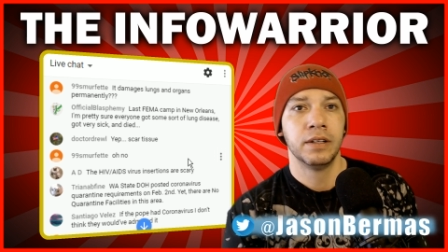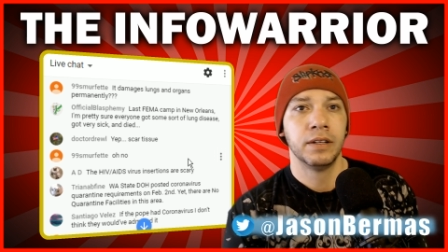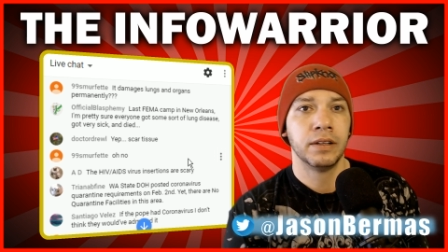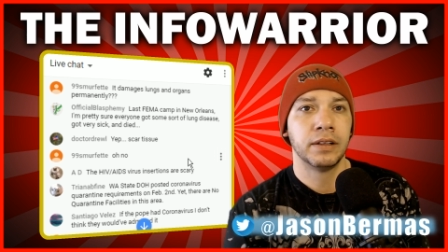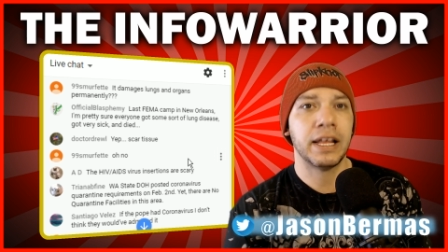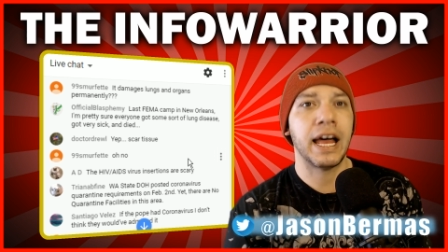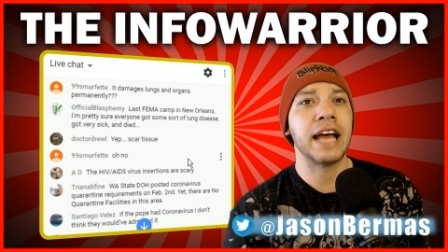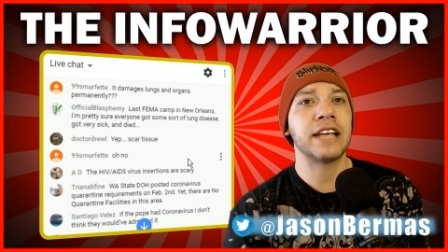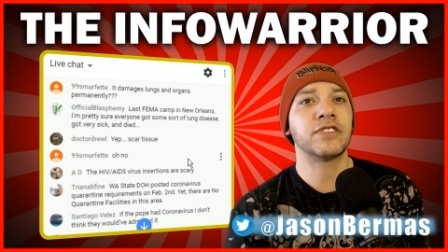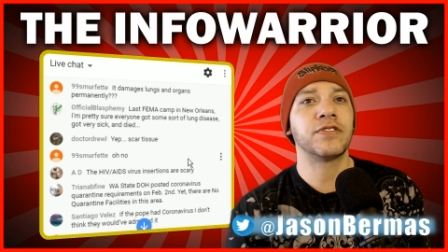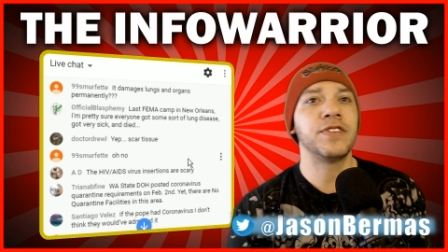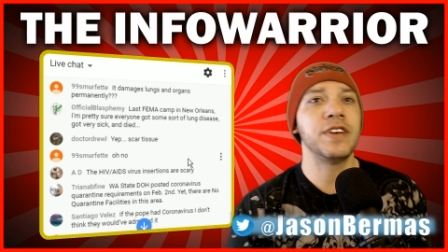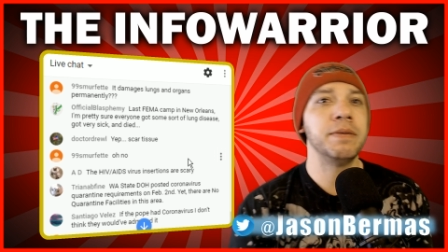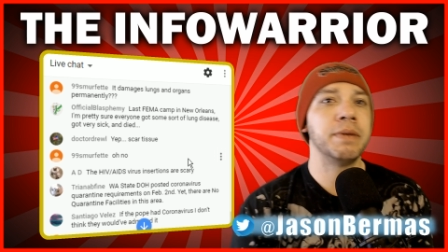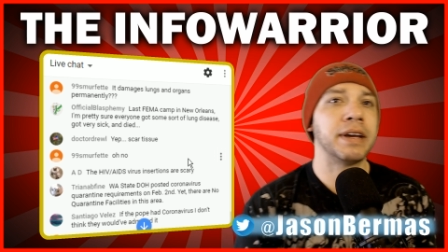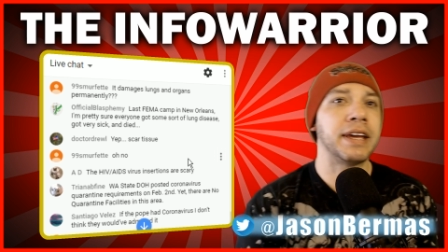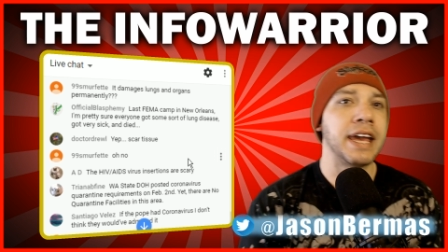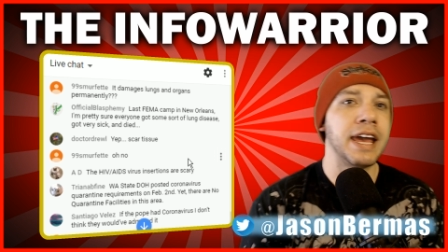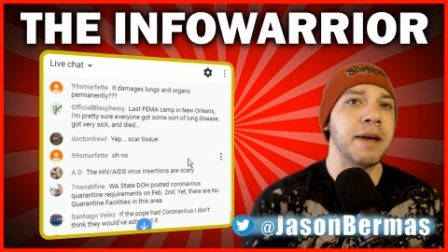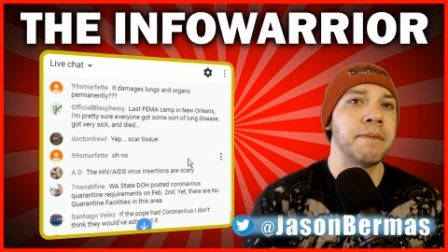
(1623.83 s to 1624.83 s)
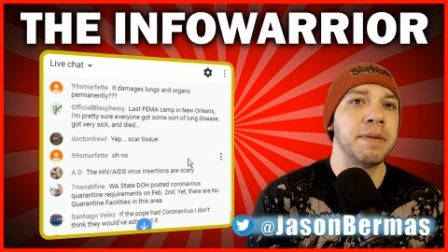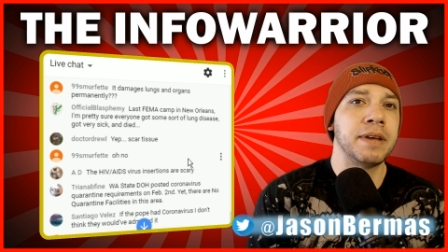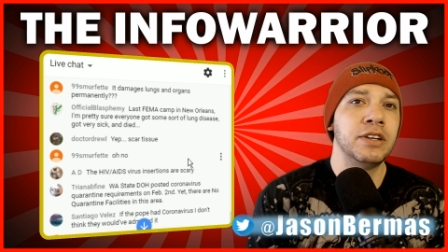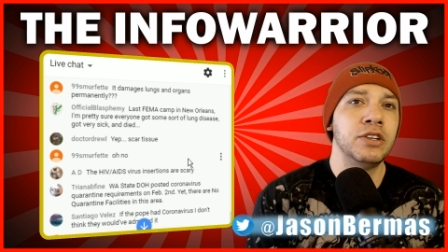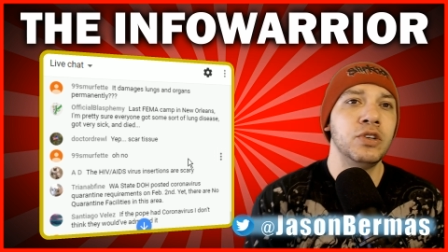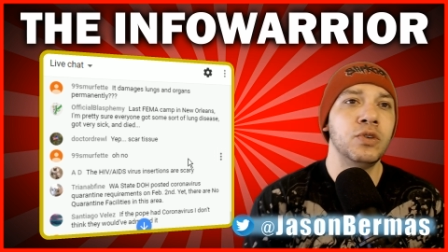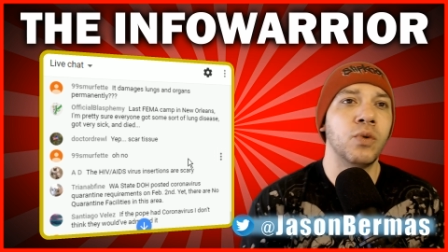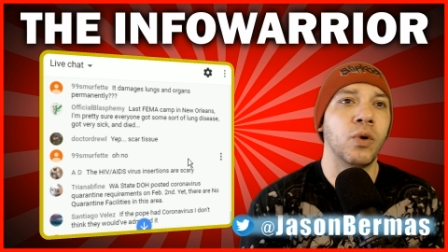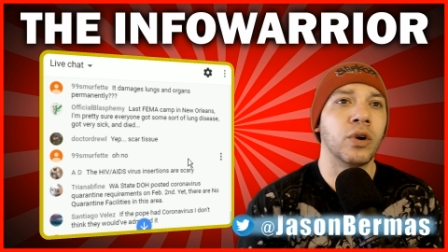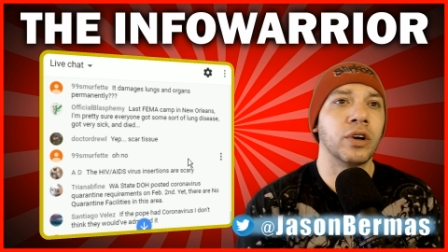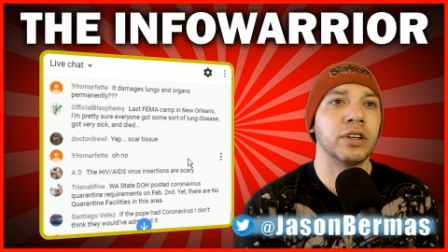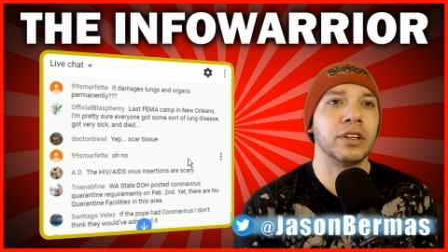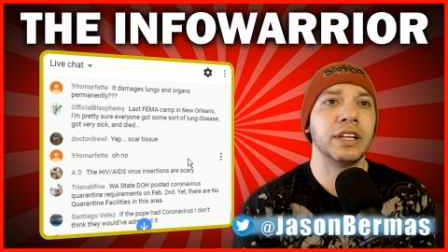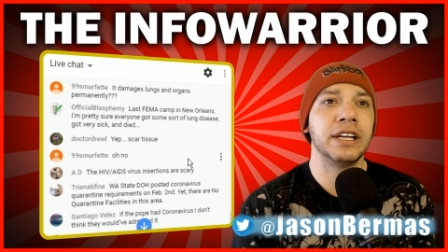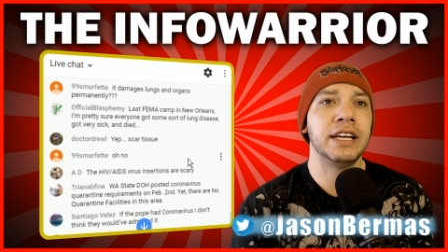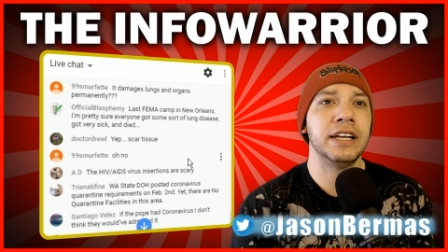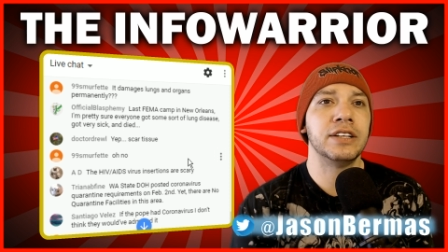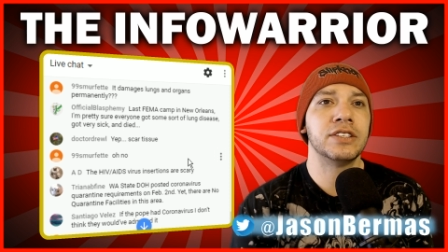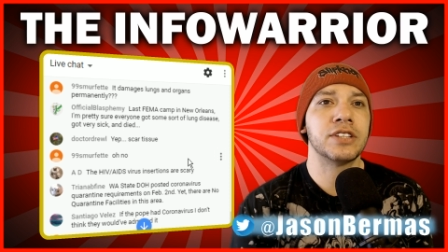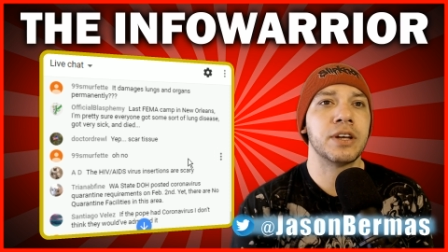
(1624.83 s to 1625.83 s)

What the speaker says: Last FEMA camp in New Orleans,